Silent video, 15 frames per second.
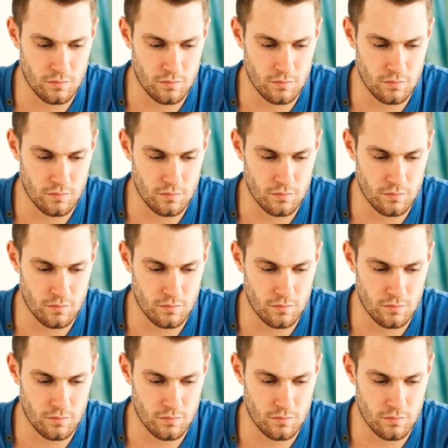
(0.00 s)

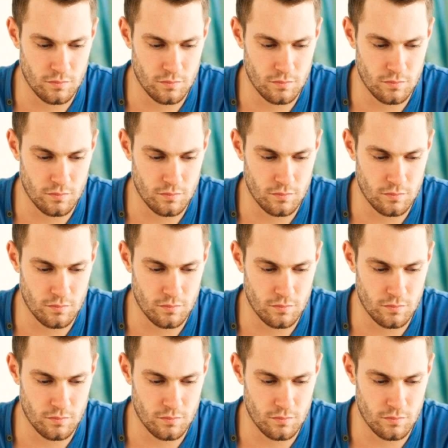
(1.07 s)

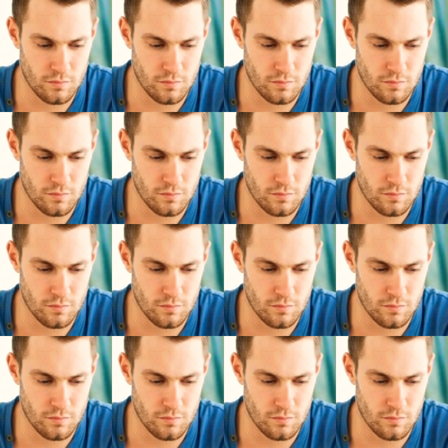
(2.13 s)

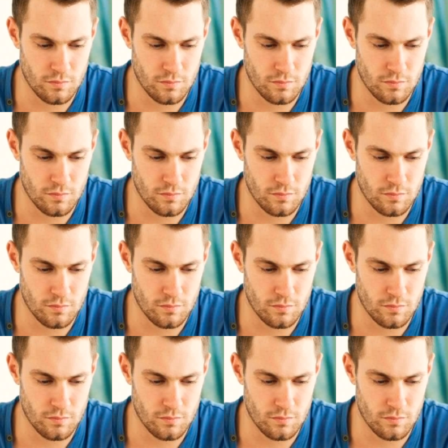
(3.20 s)

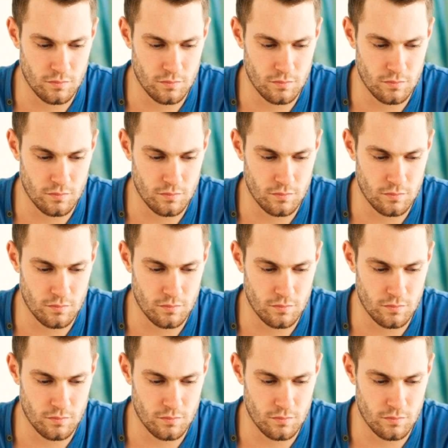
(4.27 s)
[no speech]